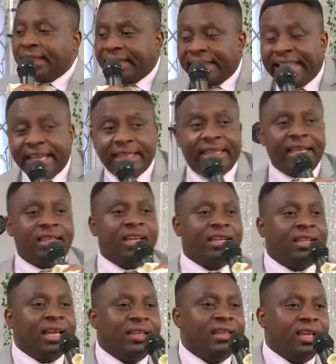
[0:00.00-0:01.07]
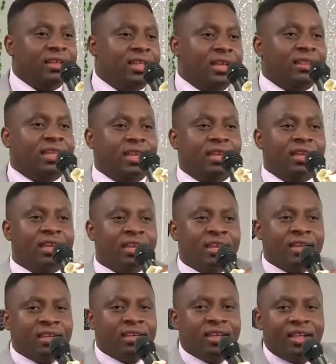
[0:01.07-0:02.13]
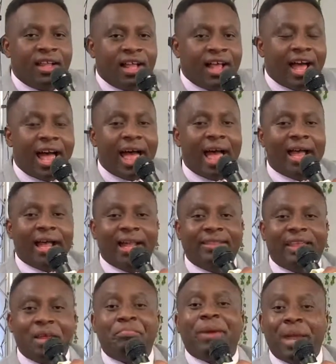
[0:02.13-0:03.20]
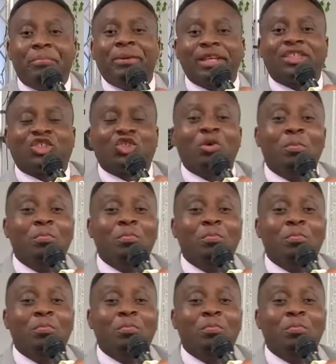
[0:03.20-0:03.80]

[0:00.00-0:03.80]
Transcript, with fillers: the, the, the, the, the, the uh, the babies to